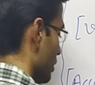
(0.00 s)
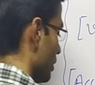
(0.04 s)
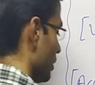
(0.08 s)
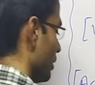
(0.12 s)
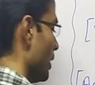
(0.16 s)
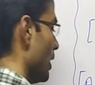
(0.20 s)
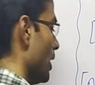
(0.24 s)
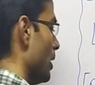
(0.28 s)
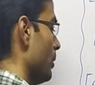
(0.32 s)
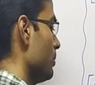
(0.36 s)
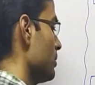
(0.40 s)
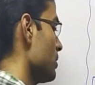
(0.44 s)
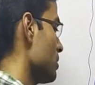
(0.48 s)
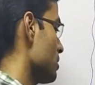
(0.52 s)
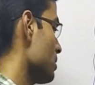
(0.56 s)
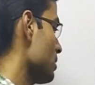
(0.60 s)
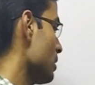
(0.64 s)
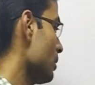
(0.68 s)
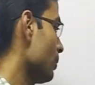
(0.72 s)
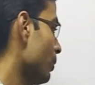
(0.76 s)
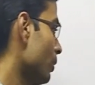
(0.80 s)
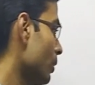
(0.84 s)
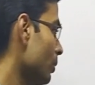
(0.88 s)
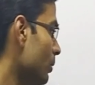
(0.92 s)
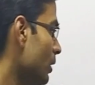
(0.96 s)

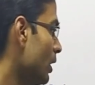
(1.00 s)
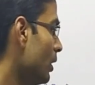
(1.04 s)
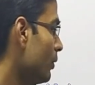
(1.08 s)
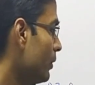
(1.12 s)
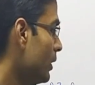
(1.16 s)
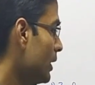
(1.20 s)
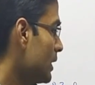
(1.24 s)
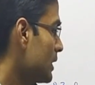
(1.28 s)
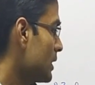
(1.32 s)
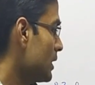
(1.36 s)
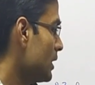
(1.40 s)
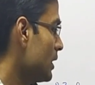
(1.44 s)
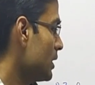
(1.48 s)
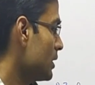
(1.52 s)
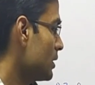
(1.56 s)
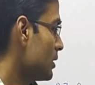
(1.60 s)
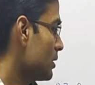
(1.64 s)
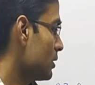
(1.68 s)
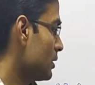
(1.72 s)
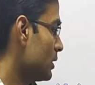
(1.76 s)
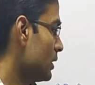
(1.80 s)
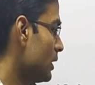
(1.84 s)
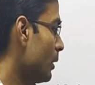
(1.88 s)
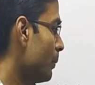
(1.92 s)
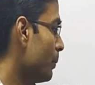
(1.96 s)
Dimensional formula of
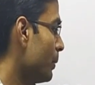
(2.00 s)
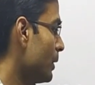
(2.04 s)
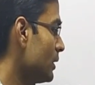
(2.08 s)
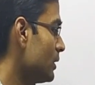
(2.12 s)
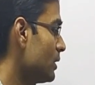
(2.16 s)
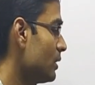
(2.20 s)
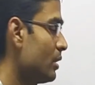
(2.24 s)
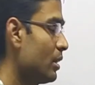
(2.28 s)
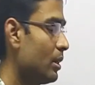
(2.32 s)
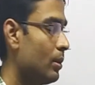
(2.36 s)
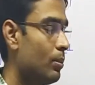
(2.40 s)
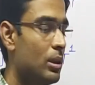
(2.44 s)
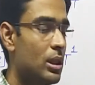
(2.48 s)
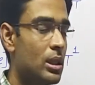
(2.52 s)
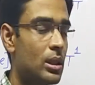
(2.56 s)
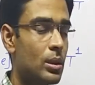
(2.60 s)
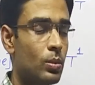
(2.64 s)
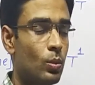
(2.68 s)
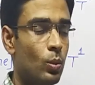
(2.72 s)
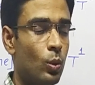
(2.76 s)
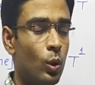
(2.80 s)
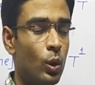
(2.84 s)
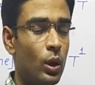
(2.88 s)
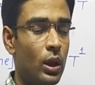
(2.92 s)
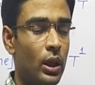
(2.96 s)
acceleration represented by
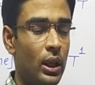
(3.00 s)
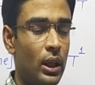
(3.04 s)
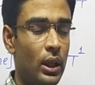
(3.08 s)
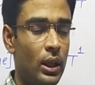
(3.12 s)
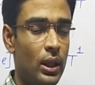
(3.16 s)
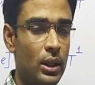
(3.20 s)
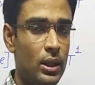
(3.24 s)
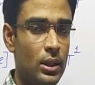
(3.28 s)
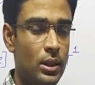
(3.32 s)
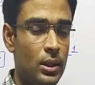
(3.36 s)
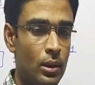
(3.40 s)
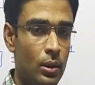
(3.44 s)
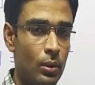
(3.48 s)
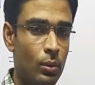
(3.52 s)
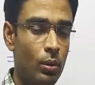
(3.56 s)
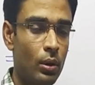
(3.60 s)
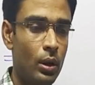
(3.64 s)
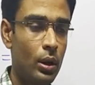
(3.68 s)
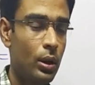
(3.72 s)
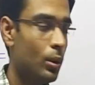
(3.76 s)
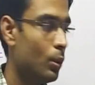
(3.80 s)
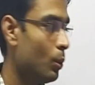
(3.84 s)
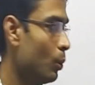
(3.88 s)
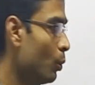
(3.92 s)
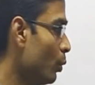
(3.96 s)
small a is
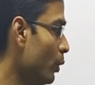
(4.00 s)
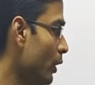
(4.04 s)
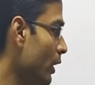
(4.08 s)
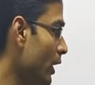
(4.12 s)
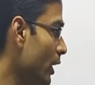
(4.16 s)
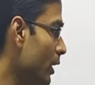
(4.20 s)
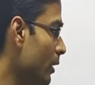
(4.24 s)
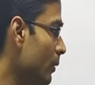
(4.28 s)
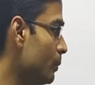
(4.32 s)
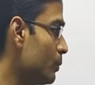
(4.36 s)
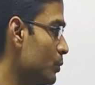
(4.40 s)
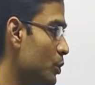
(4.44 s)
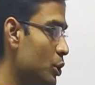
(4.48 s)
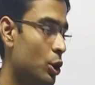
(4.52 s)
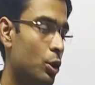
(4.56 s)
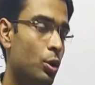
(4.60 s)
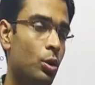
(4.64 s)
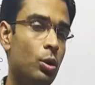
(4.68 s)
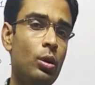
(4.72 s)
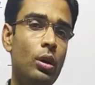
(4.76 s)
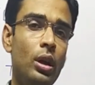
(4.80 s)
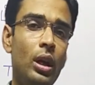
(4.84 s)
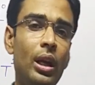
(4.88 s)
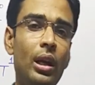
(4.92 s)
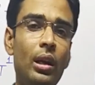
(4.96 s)
equal to
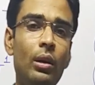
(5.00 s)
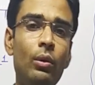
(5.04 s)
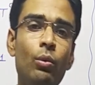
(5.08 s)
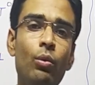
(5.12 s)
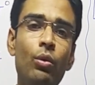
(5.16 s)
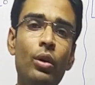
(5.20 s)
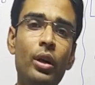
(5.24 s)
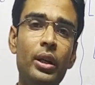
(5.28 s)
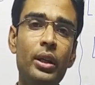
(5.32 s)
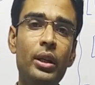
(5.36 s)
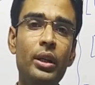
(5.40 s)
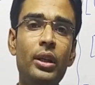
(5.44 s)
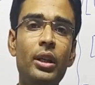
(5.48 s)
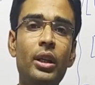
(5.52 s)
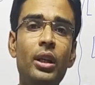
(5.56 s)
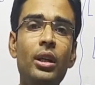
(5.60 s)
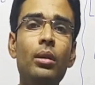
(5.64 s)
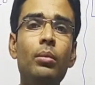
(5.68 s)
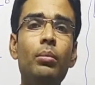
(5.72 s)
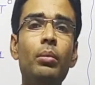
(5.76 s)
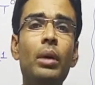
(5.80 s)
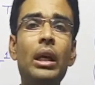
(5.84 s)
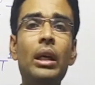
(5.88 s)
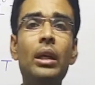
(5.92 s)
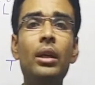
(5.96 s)
M0 L1 T
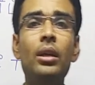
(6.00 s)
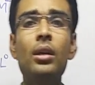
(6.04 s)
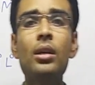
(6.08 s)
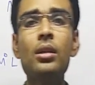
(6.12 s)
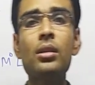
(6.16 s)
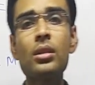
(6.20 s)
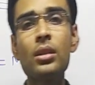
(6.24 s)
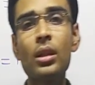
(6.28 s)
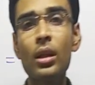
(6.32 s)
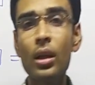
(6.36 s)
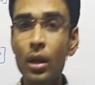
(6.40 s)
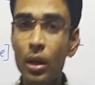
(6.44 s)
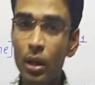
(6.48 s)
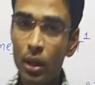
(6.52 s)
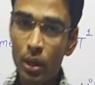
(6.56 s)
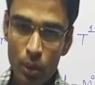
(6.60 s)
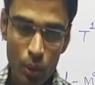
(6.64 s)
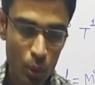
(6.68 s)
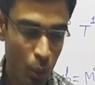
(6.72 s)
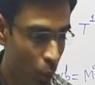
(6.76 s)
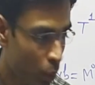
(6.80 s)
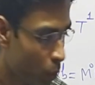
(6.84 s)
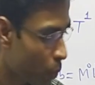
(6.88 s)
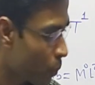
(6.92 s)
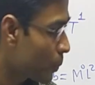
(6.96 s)
minus
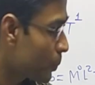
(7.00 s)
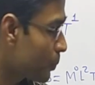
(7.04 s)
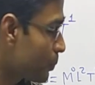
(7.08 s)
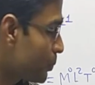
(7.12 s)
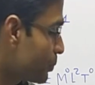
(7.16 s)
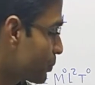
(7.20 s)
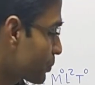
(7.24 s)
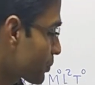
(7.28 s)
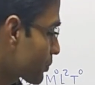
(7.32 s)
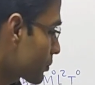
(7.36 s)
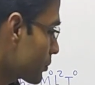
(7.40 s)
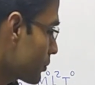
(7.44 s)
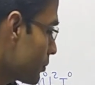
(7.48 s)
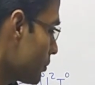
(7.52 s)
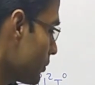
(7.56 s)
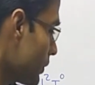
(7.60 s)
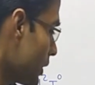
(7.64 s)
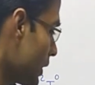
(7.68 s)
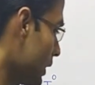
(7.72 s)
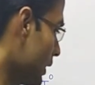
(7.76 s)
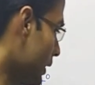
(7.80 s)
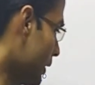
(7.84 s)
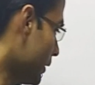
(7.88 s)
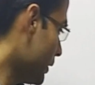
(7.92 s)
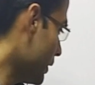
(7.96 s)
2.